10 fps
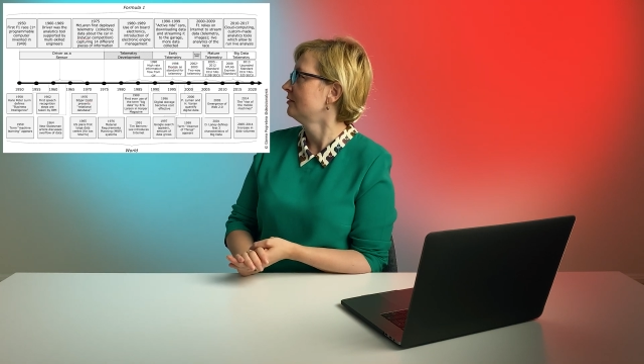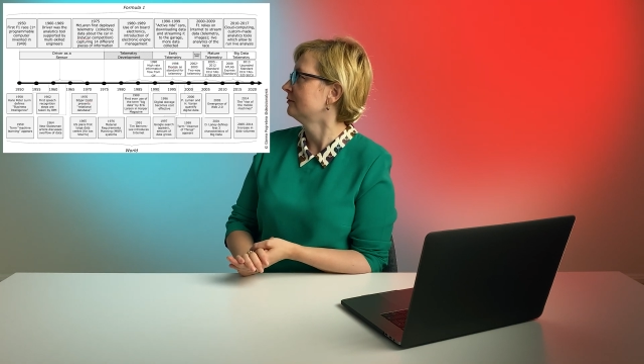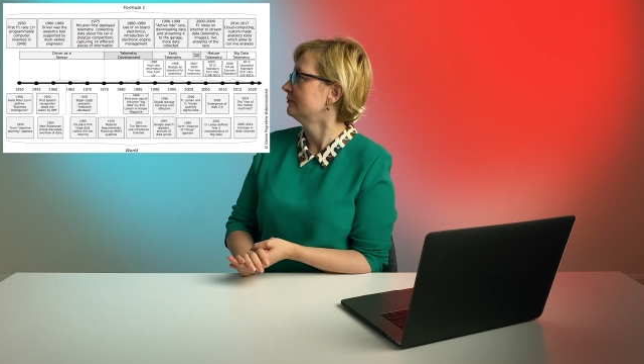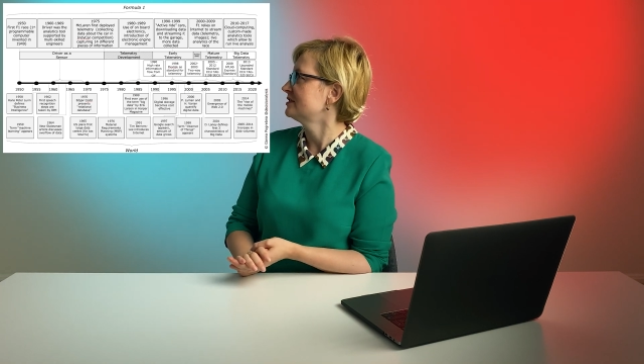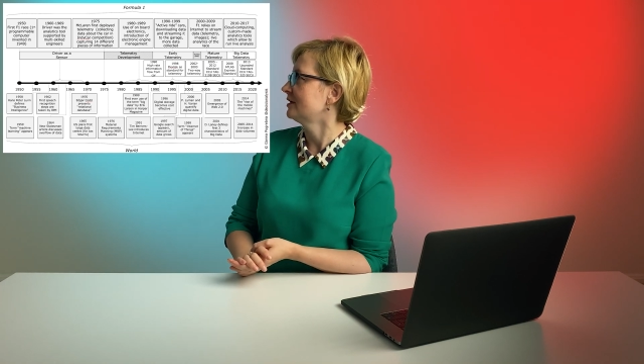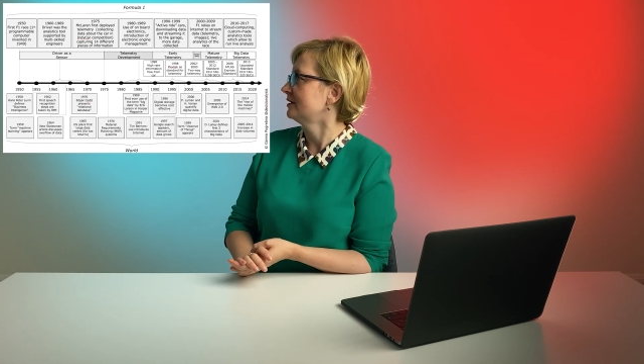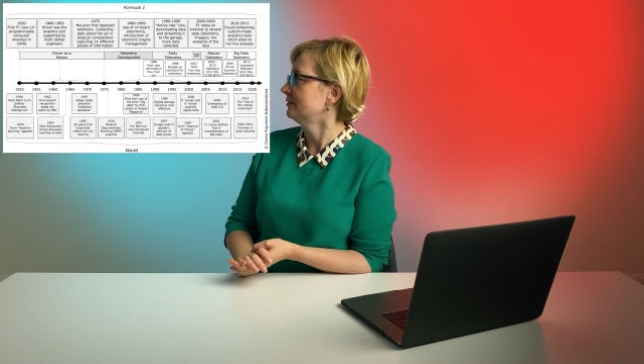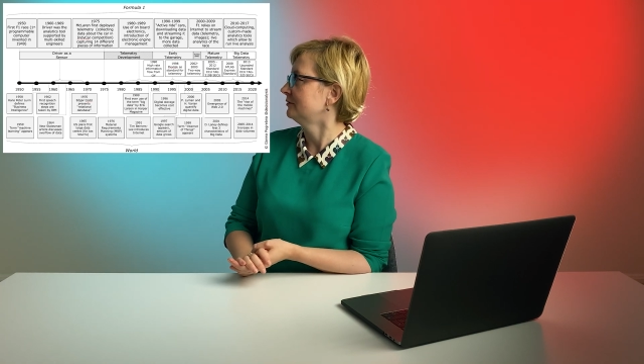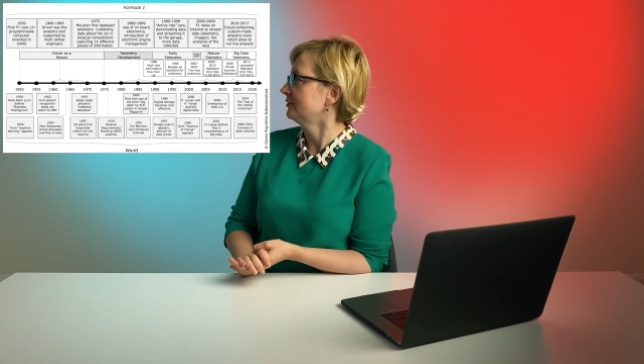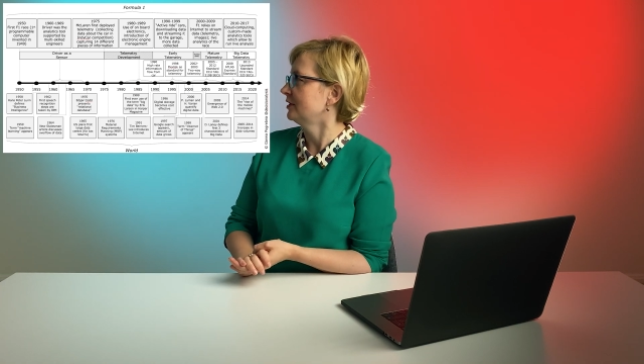we
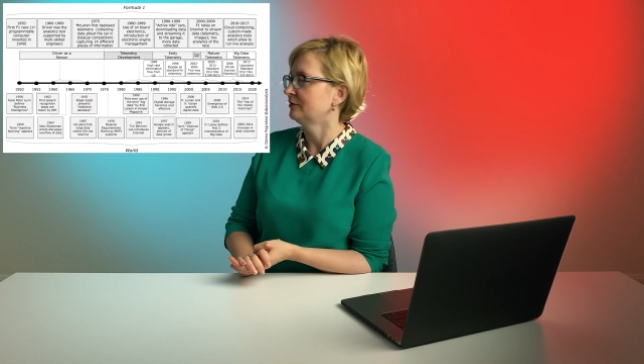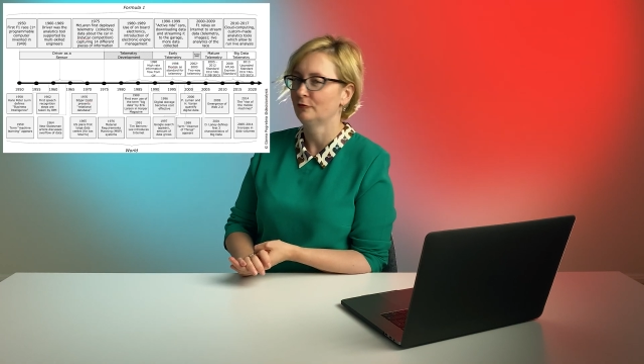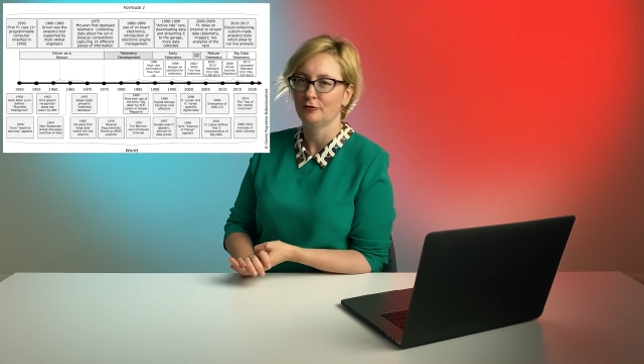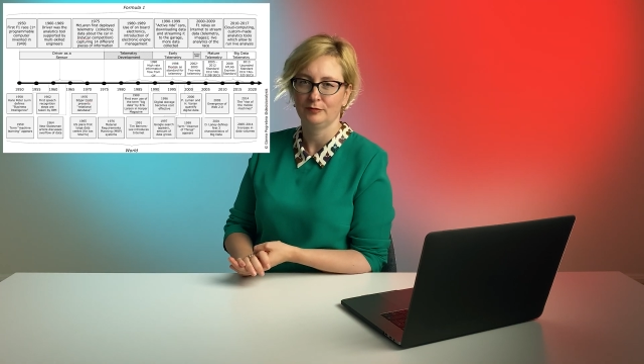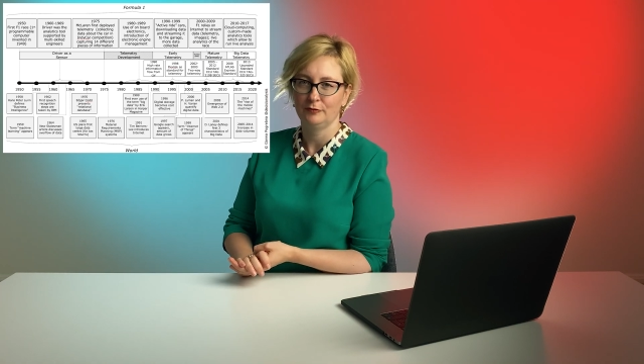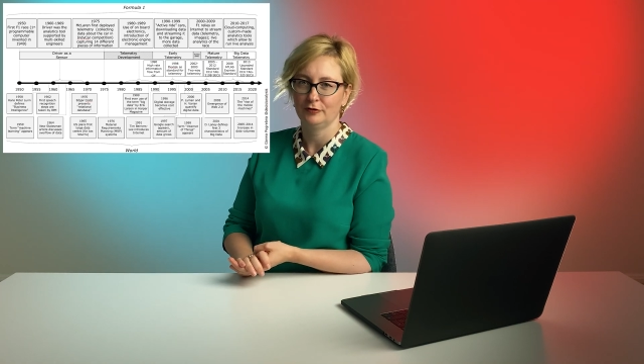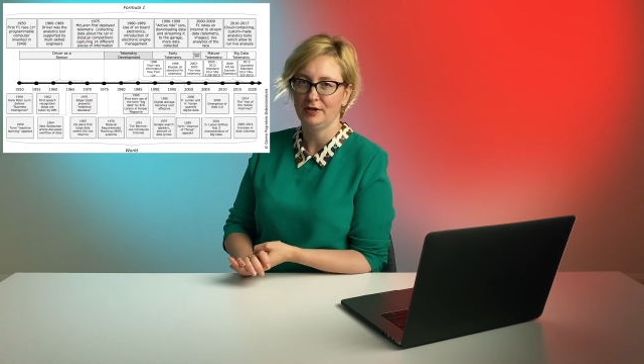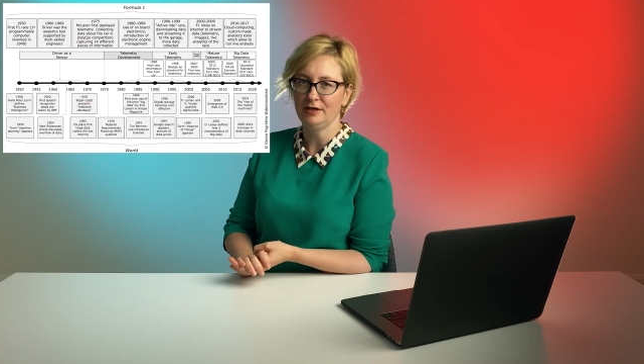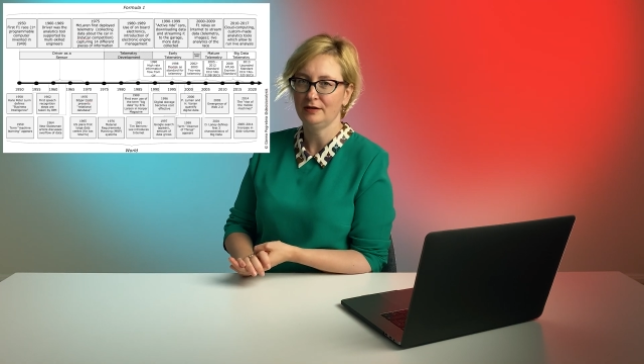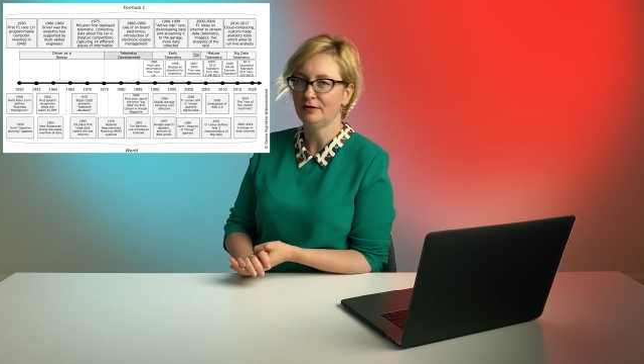started to get more and more
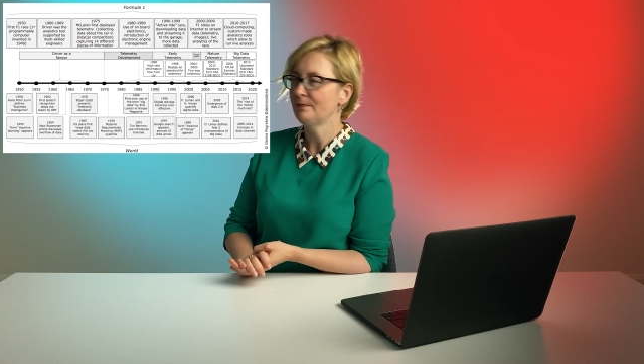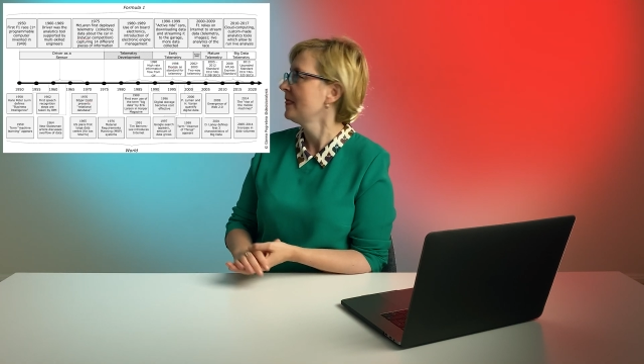data.